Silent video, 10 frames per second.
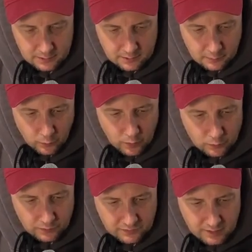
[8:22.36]
what
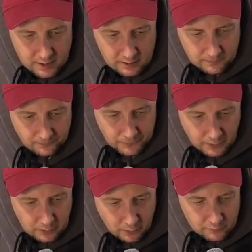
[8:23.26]
was then,
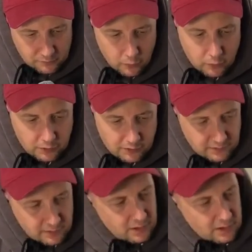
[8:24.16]
like, going forward, because
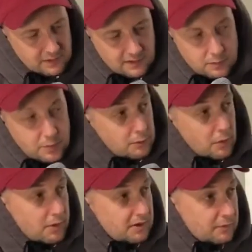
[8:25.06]
then, it takes a bit of
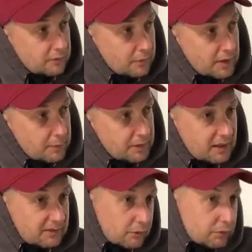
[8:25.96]
momentum from there, but
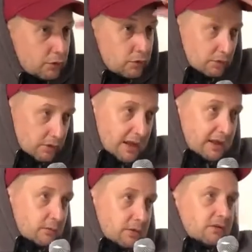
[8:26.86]
that's a real good leg
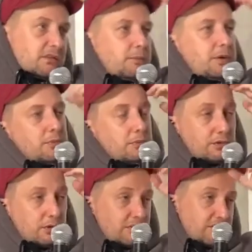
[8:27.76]
in, because then people
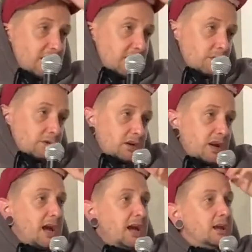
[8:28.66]
sort of start knowing your
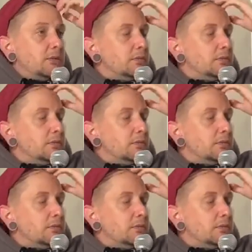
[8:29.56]
name,